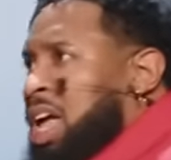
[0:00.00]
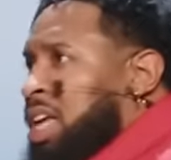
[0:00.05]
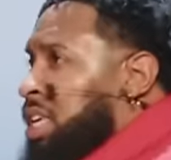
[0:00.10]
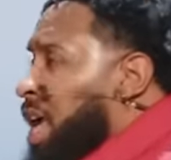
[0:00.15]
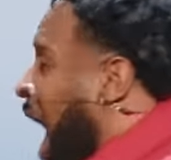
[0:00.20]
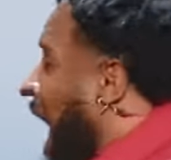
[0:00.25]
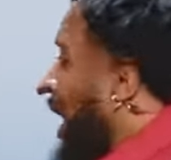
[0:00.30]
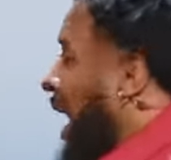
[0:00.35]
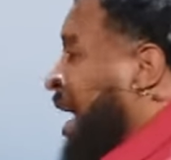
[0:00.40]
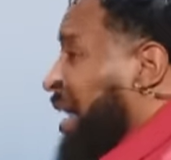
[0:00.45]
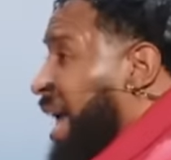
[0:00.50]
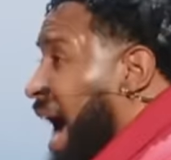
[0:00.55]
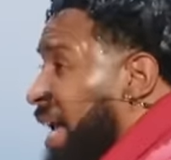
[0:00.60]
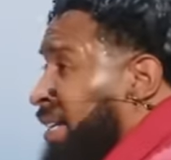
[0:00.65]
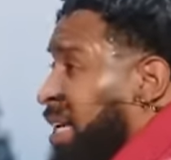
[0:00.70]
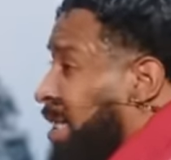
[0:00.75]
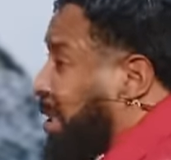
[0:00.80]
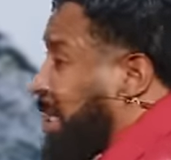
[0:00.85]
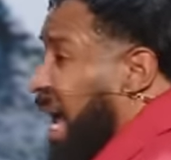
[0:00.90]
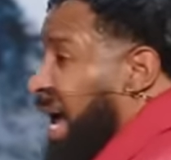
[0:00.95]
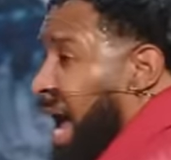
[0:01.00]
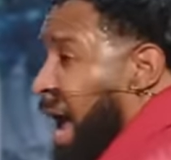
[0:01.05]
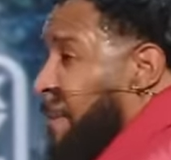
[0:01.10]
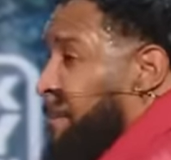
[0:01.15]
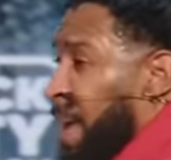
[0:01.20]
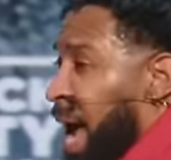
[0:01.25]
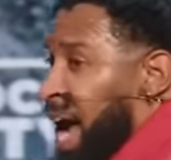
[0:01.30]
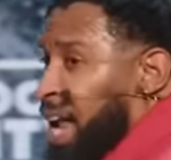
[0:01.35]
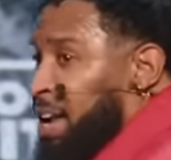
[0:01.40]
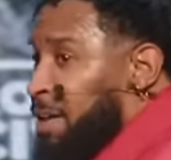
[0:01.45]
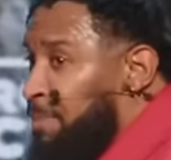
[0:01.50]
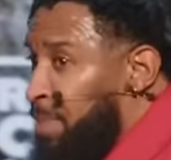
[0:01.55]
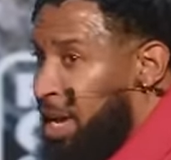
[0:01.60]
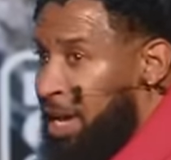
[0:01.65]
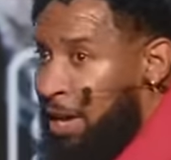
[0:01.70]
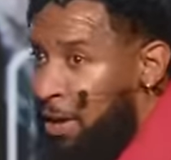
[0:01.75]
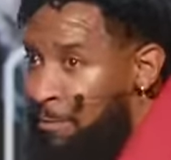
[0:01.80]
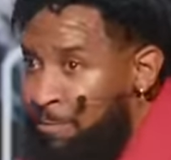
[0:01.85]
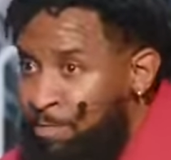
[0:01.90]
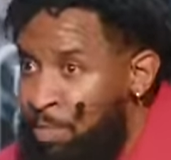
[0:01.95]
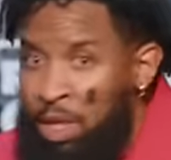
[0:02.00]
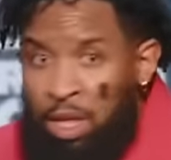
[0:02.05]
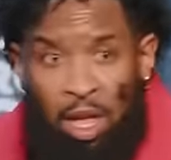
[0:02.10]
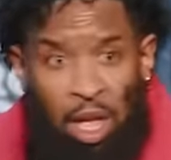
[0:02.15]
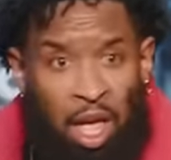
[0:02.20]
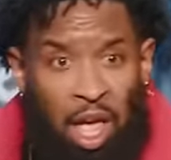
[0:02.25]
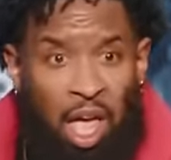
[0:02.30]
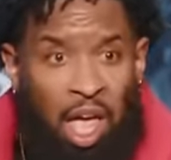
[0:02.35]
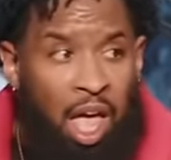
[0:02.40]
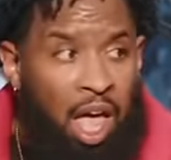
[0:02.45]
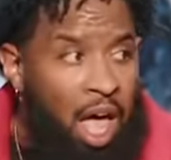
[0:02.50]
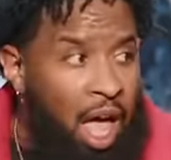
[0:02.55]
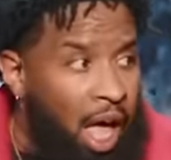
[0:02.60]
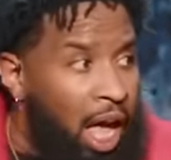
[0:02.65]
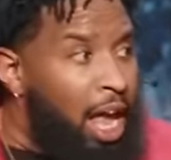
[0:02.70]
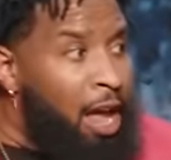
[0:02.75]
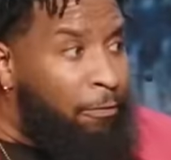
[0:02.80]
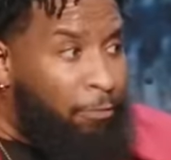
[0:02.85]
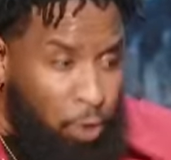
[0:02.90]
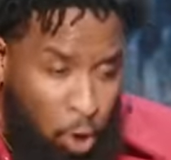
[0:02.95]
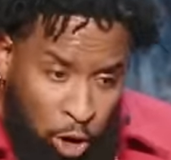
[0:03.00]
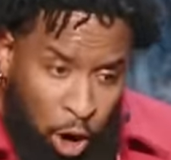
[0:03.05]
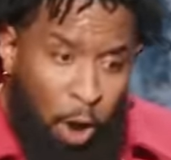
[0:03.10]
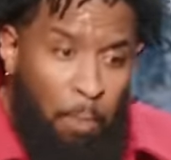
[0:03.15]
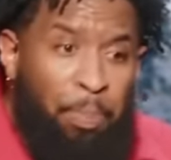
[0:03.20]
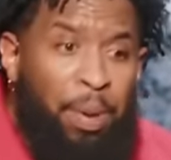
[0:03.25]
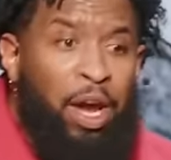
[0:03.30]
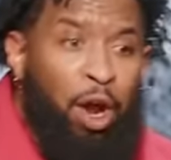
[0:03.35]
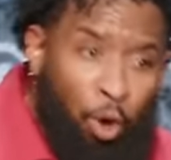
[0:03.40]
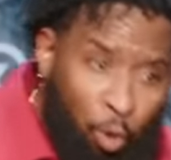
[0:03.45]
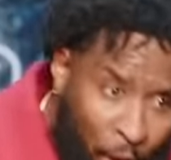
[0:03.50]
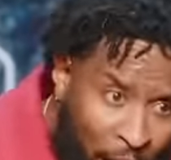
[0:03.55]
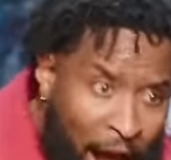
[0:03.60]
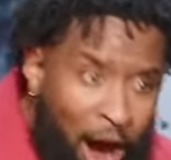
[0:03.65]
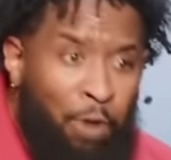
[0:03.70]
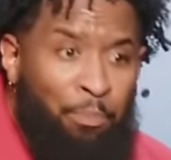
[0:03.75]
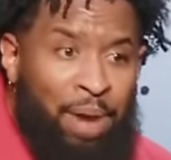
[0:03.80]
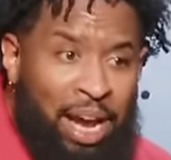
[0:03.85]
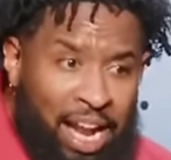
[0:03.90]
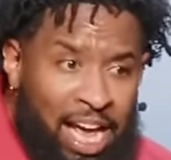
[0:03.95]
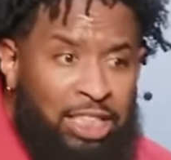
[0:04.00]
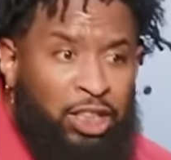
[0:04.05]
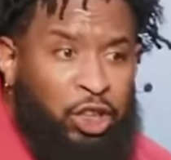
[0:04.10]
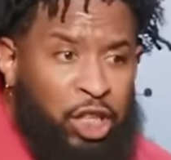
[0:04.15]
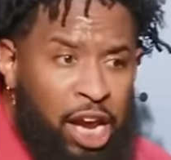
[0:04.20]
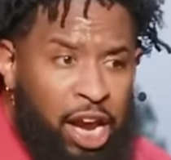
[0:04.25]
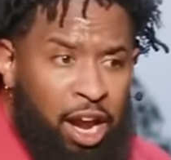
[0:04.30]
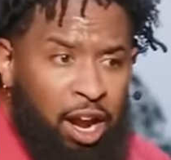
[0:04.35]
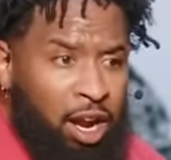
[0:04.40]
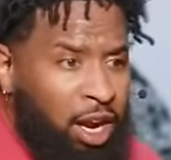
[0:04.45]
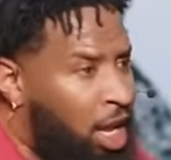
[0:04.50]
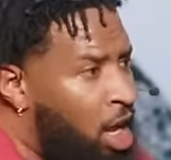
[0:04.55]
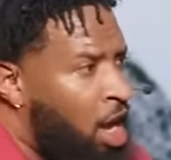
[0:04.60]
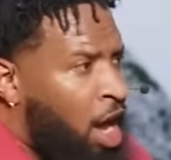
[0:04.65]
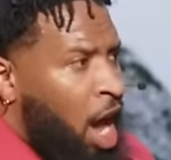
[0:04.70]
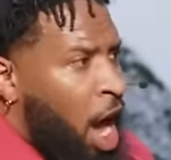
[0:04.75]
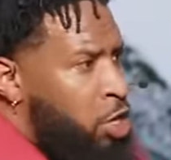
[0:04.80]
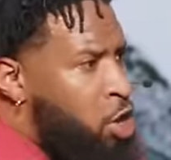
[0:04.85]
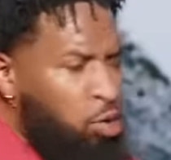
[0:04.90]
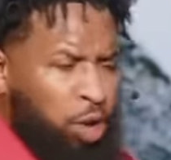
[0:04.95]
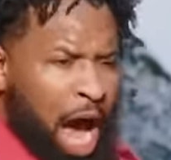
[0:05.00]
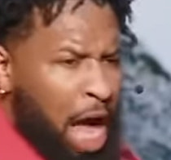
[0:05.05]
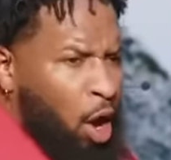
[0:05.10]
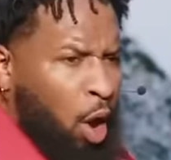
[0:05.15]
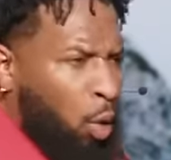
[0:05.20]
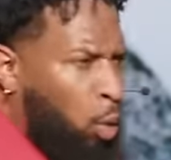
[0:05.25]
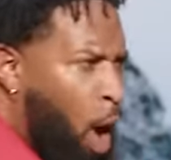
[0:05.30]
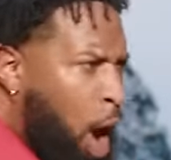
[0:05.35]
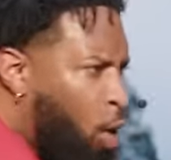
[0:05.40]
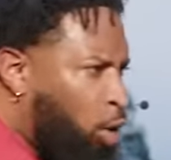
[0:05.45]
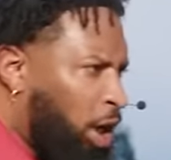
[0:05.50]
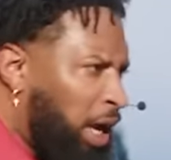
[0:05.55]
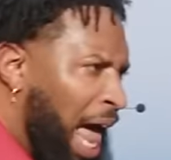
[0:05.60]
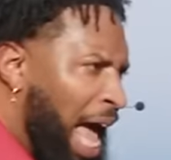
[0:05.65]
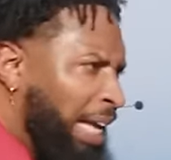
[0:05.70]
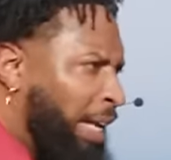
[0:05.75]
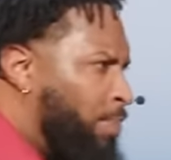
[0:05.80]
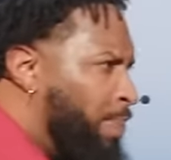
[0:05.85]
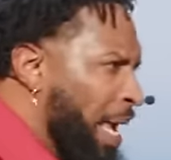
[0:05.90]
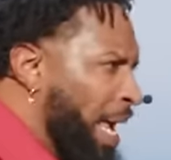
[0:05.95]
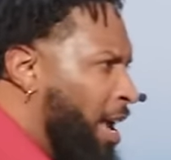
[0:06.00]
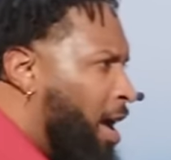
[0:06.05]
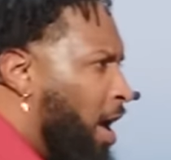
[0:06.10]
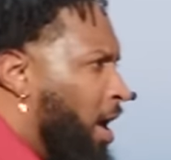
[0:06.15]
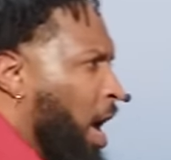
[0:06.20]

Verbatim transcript: Y'all ain't got to say amen to me. If you're gonna be around me this year, you gotta walk like me,